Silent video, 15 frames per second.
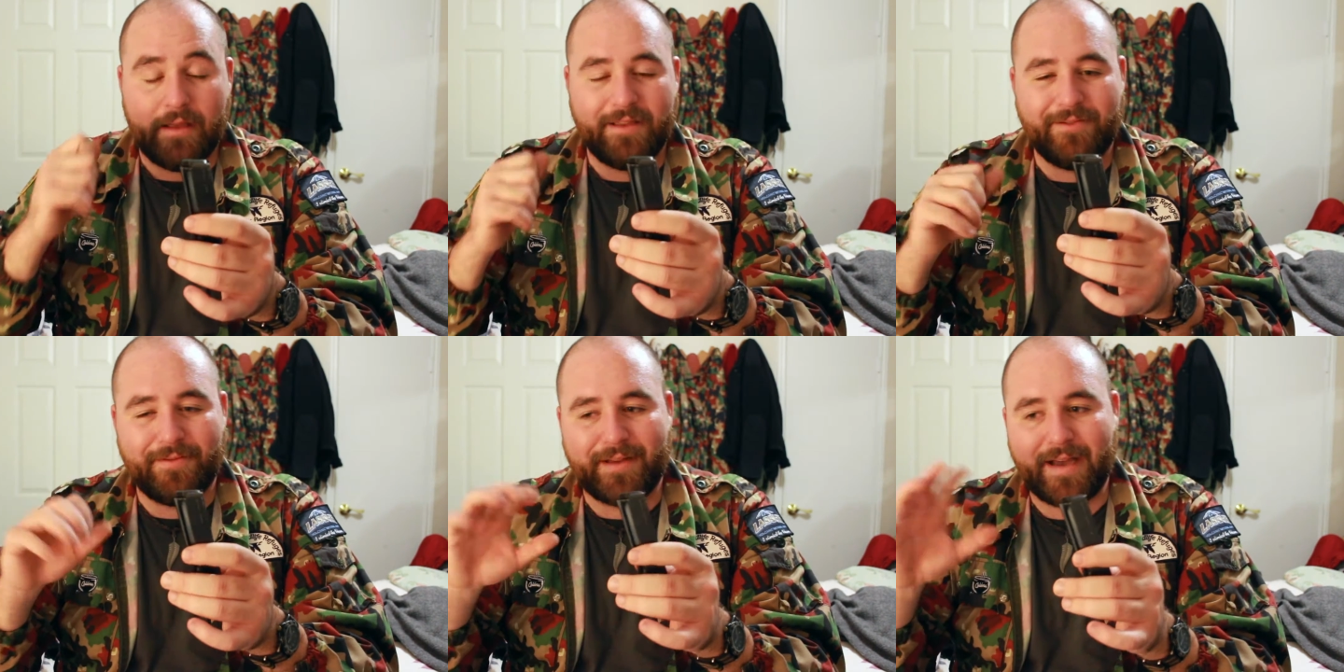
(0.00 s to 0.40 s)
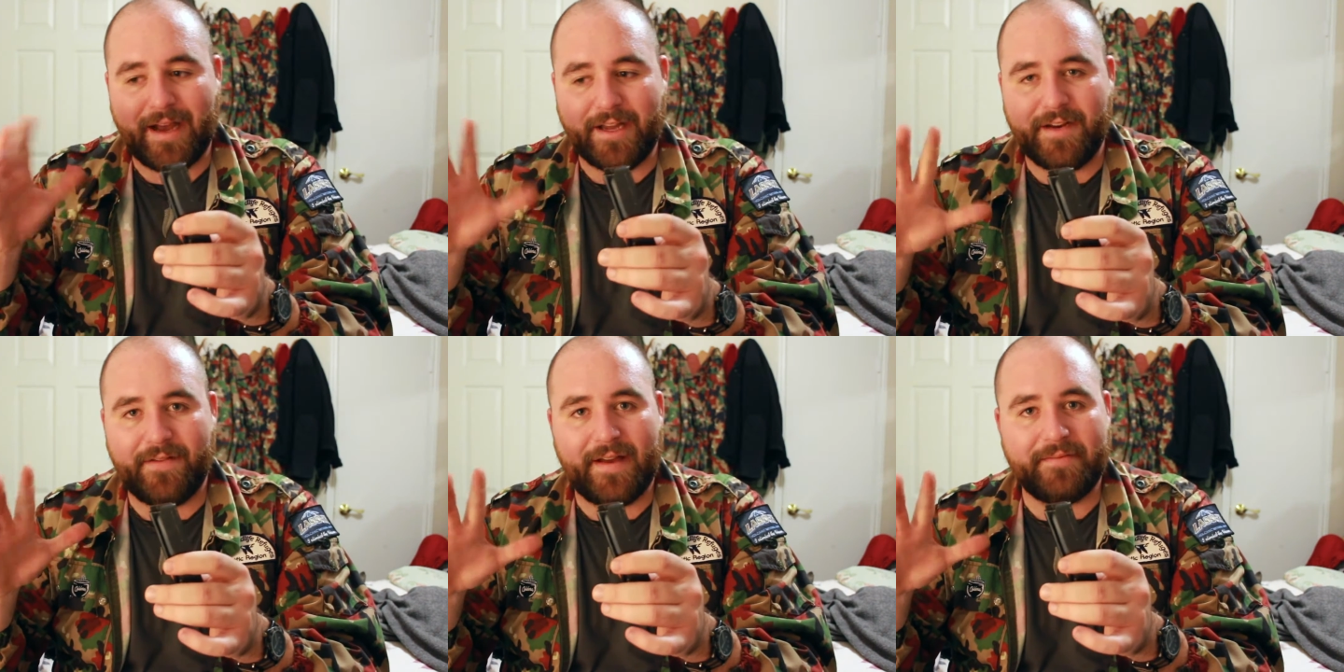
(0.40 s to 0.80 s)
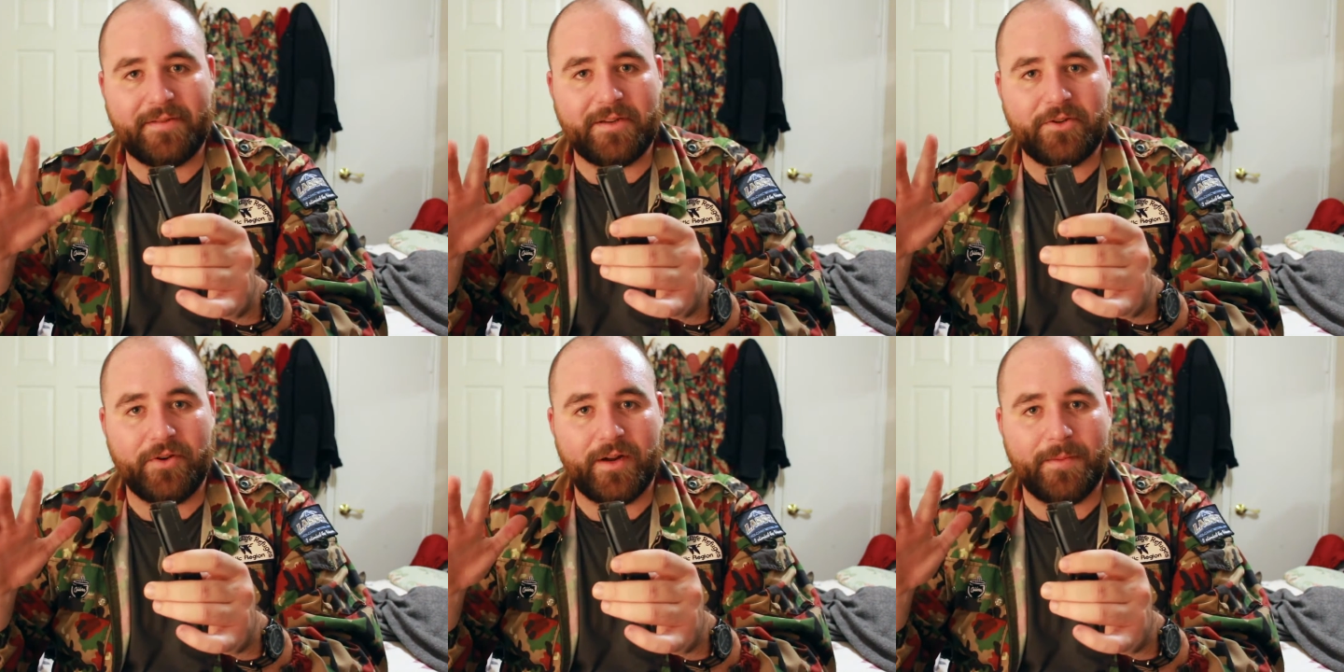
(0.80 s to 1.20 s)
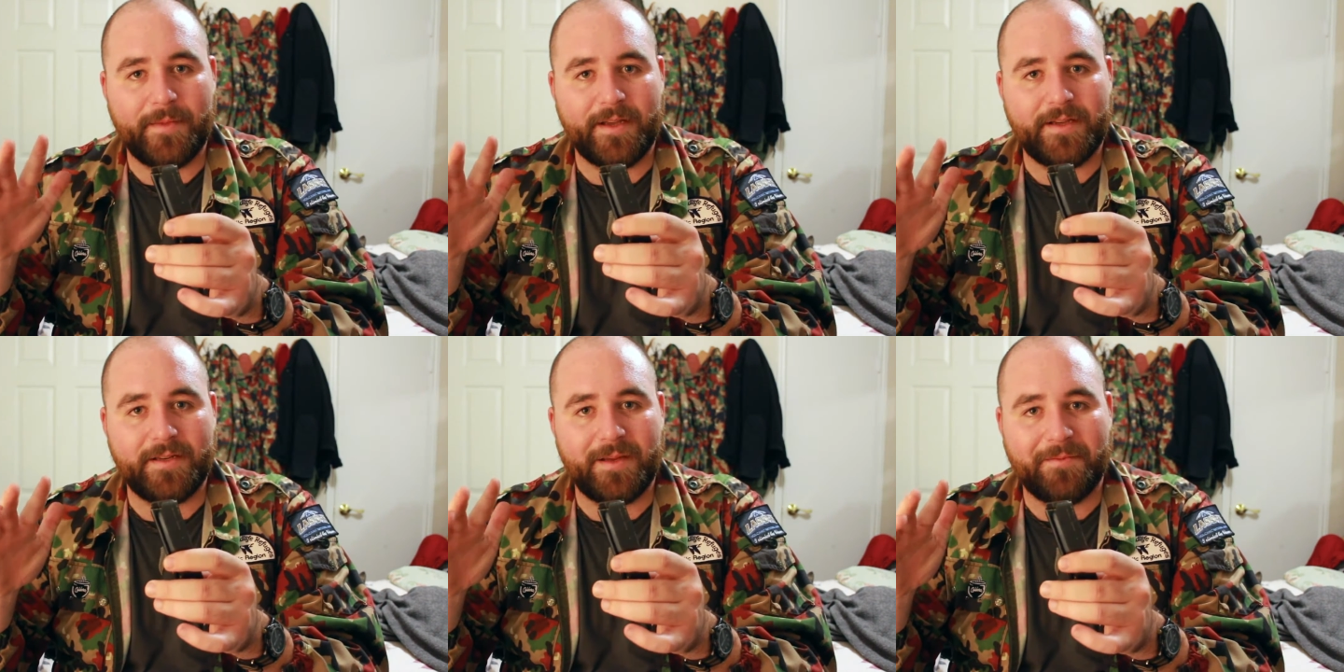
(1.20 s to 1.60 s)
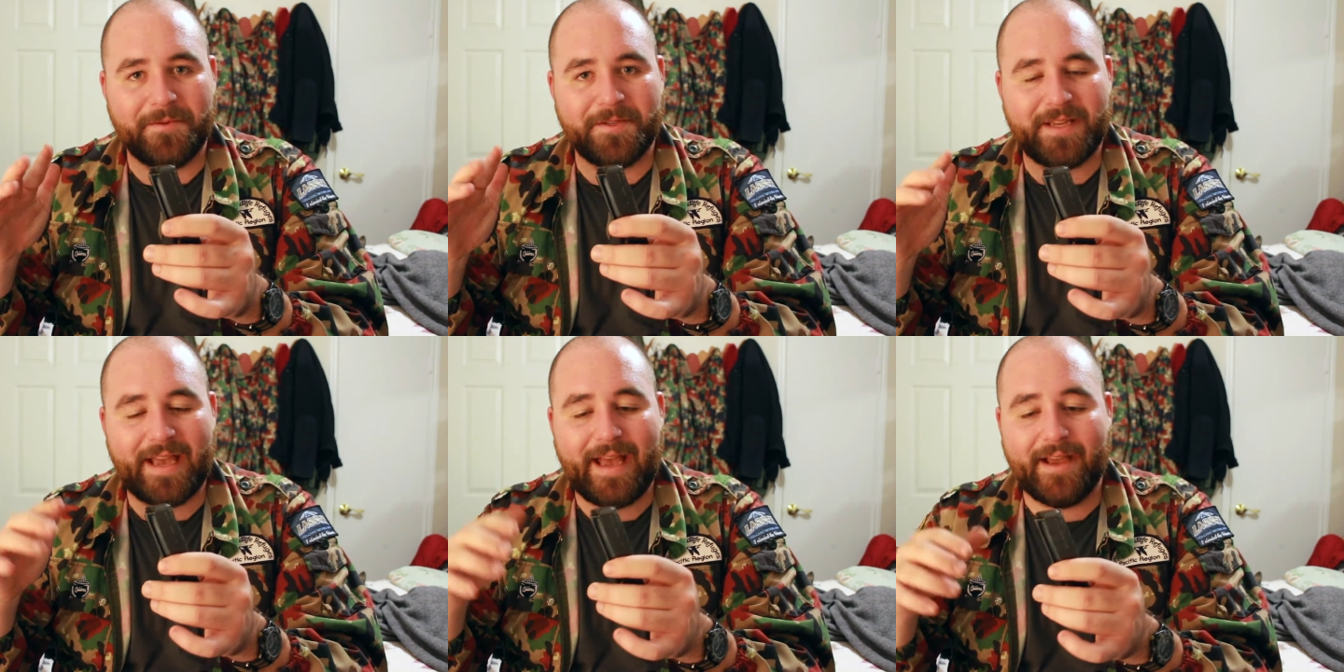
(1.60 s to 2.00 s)
You kind of have to treat them like a double
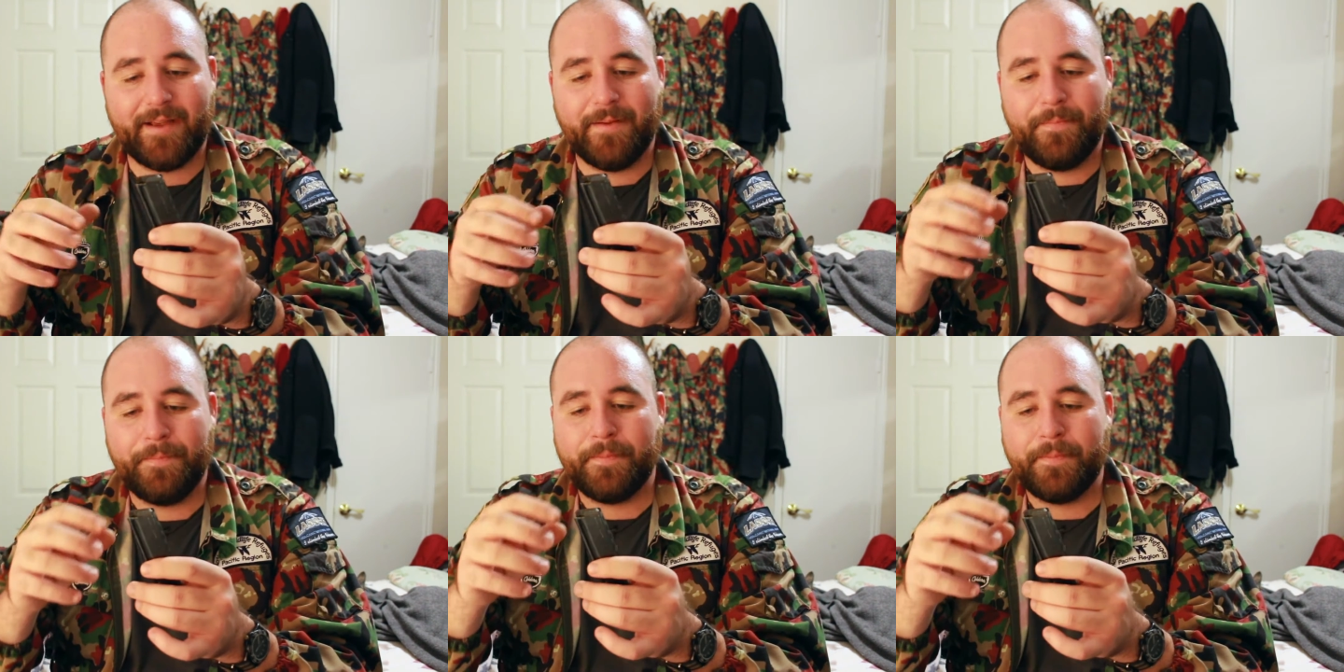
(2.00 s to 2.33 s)
stack.